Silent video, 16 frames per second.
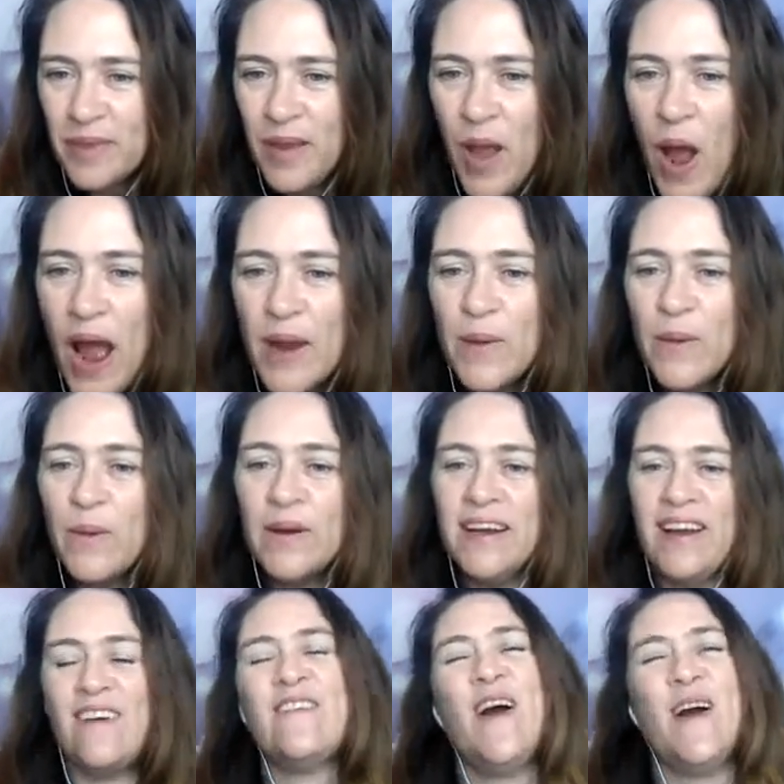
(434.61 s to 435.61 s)
Hi, Courtney.
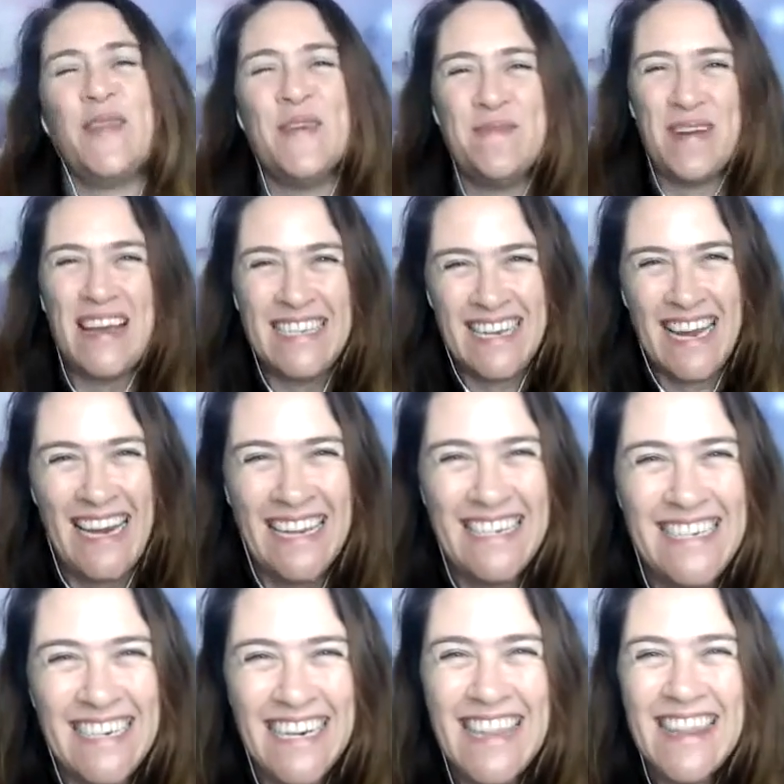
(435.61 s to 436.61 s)
I've got the best
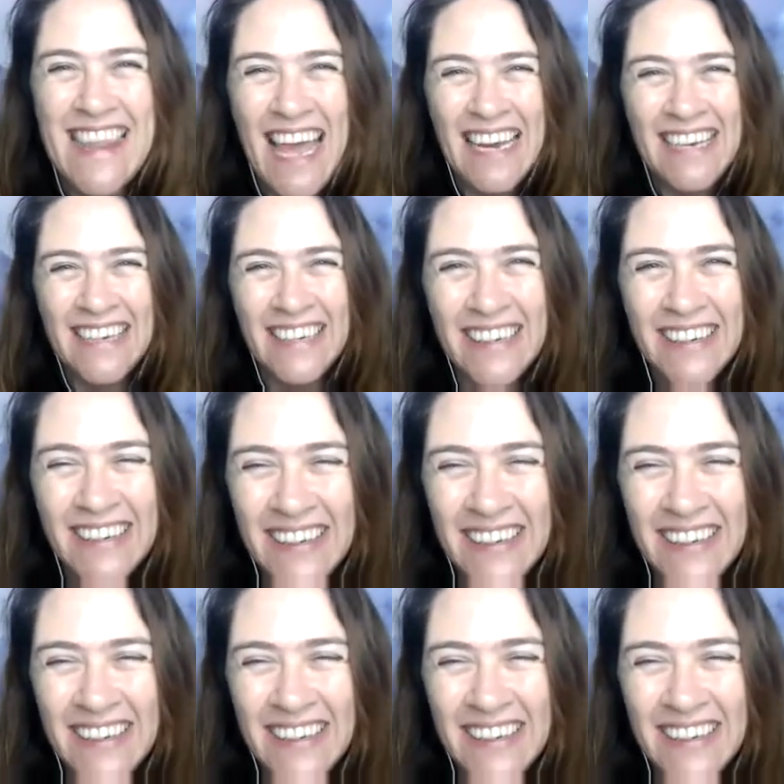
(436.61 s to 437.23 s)
energy. Thank you.